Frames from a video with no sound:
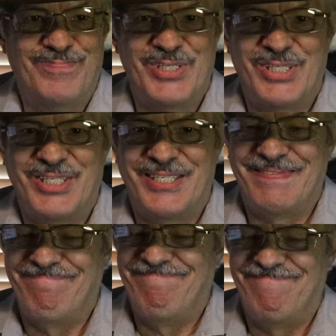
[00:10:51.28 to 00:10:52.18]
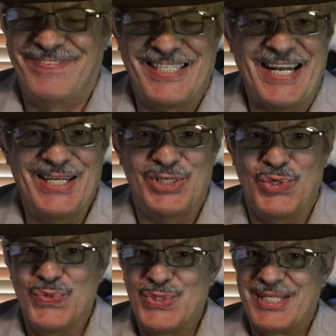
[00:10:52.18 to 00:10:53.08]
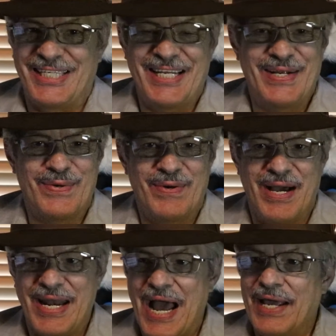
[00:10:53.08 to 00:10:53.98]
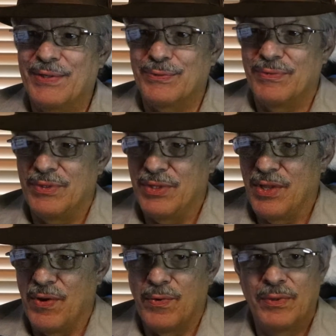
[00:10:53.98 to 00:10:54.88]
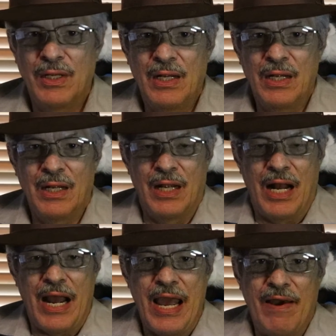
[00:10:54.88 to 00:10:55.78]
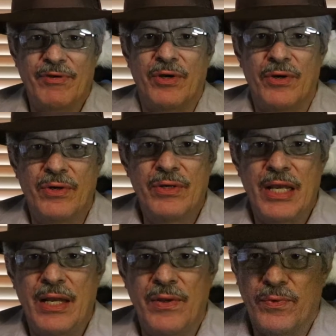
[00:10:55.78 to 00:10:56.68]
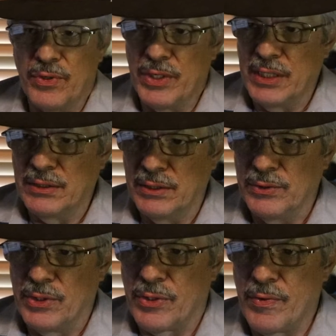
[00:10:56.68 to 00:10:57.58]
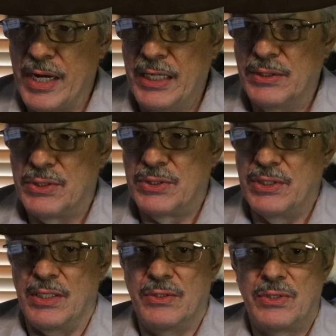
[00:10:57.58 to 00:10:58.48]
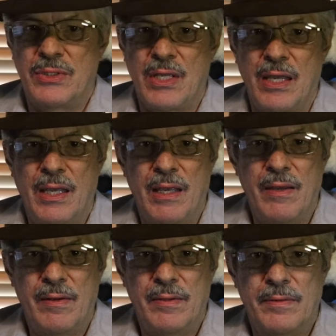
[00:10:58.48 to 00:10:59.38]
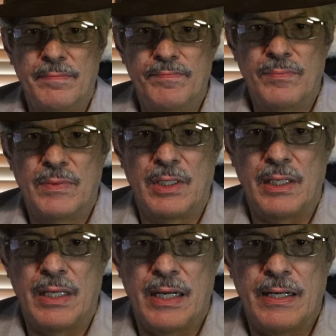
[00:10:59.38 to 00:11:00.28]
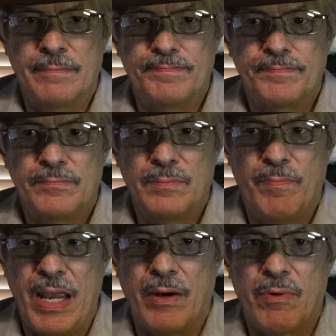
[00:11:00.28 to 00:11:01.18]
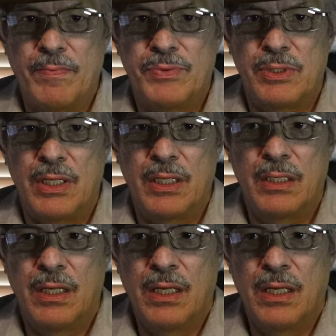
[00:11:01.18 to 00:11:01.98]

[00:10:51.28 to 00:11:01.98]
send it to us later on. I don't know. I haven't heard any word on Loot Crate since the the um, bankruptcy